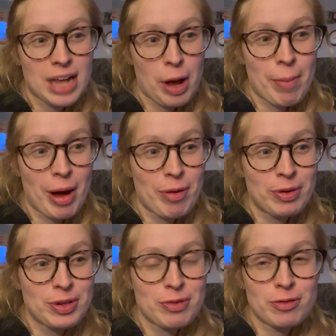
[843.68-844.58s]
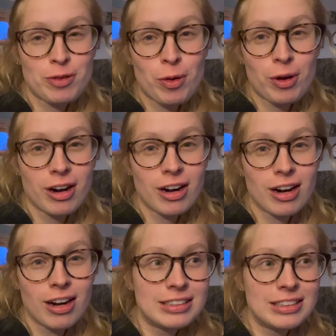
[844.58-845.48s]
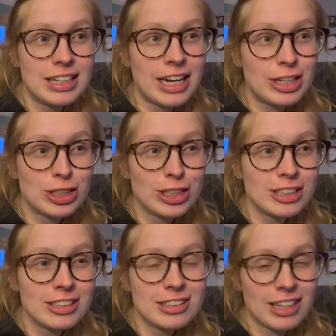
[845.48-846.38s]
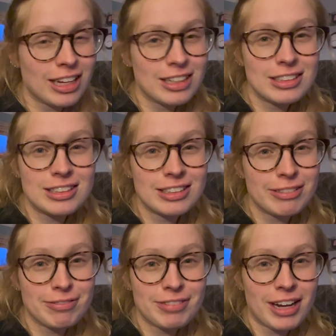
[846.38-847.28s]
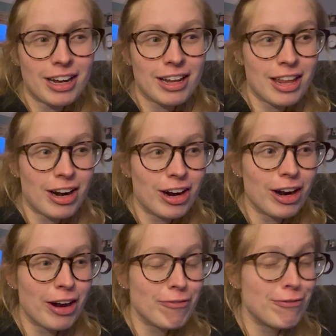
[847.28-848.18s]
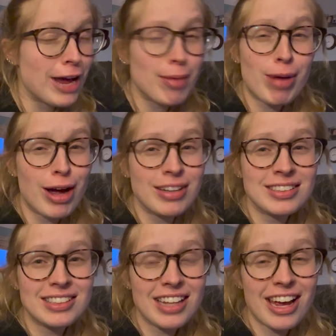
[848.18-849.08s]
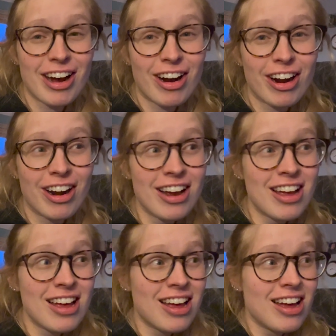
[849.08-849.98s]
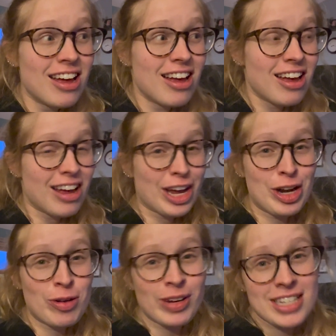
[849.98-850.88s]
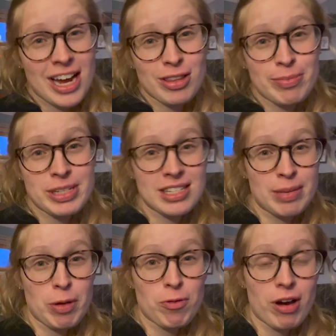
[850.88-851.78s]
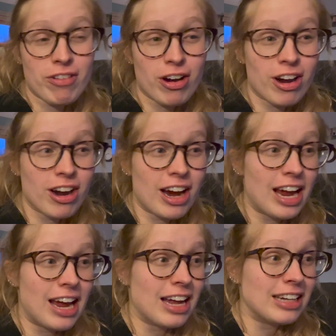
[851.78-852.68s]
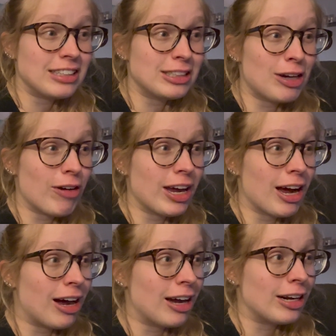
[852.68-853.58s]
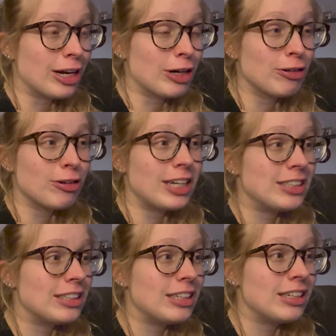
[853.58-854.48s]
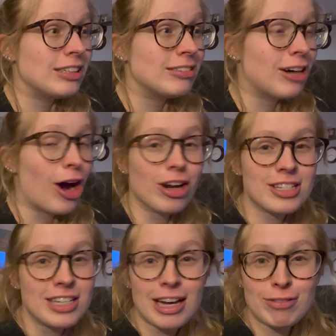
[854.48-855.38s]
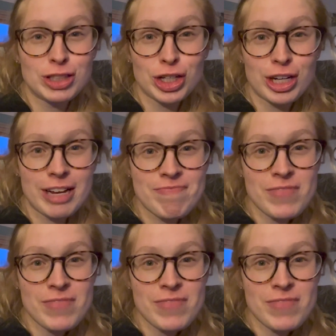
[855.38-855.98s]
about four teenagers, kids uh, that are vagabonds. They are canoeing down the Mississippi River and going on a crazy odyssey of a journey.